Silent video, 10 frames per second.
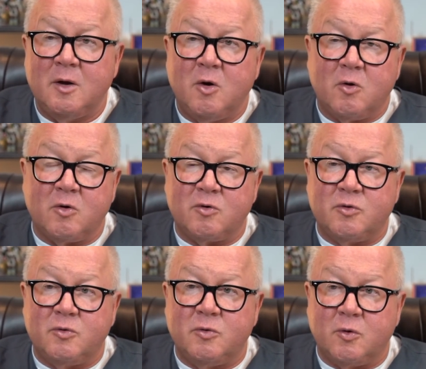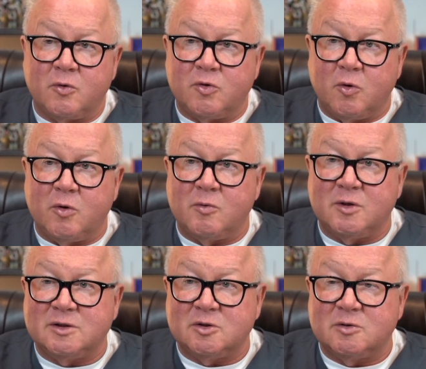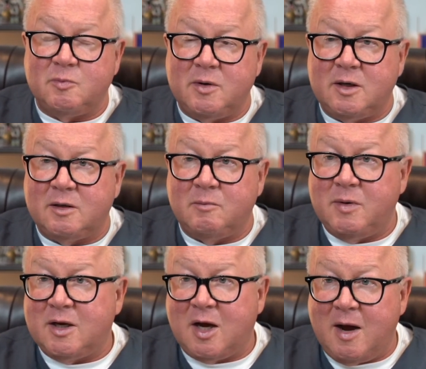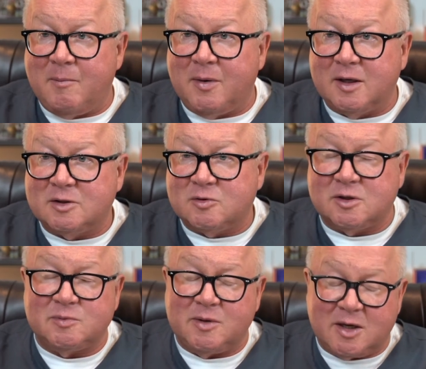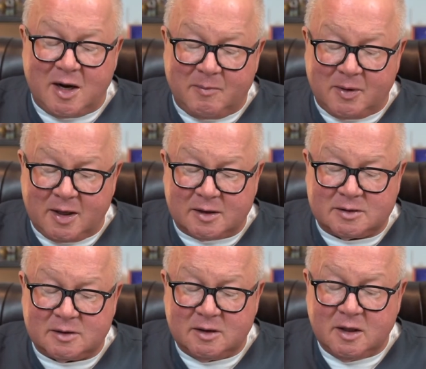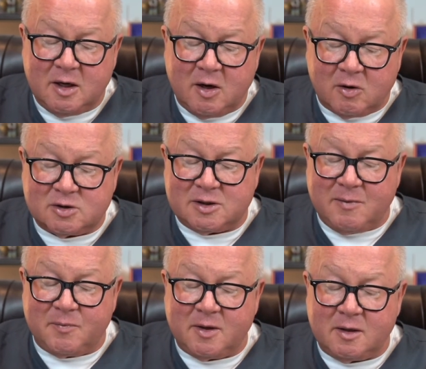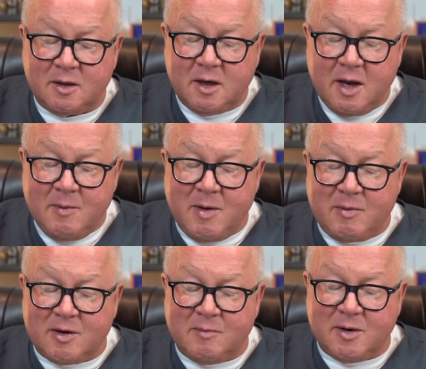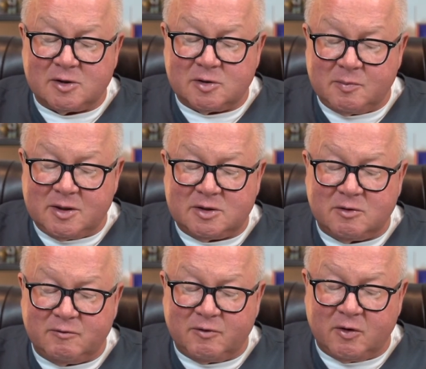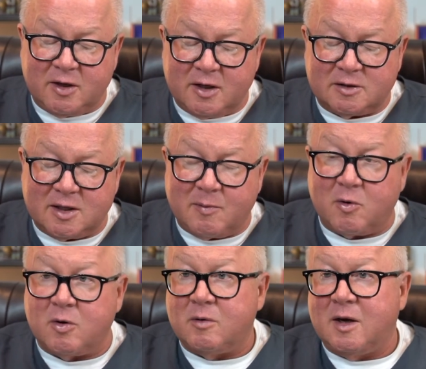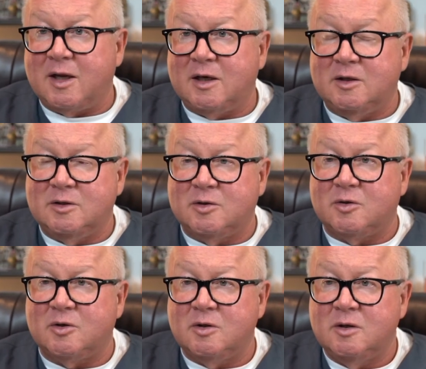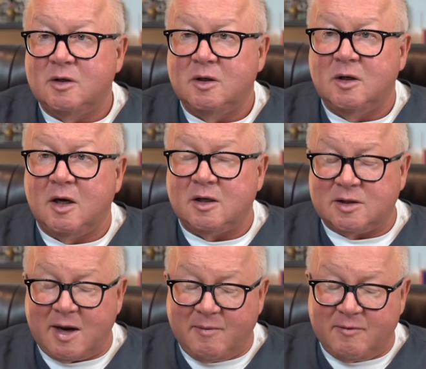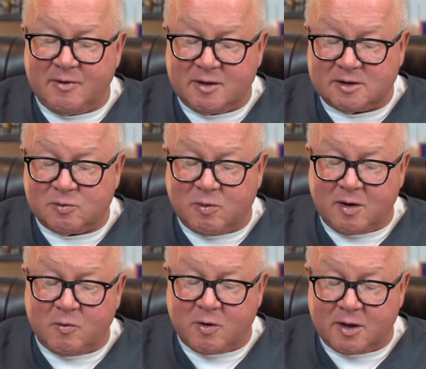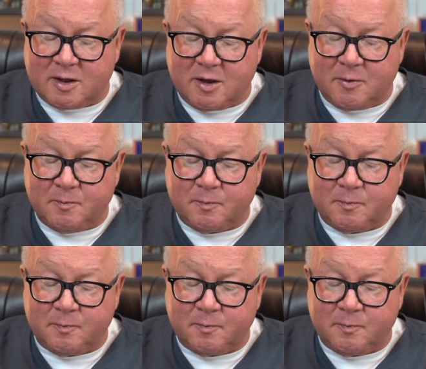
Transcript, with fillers: or or Thorne Research B B complex, stress B complex, or something, and maybe give them extra B two and folate on top, or like an Endure on top of it. That's probably where I'd go.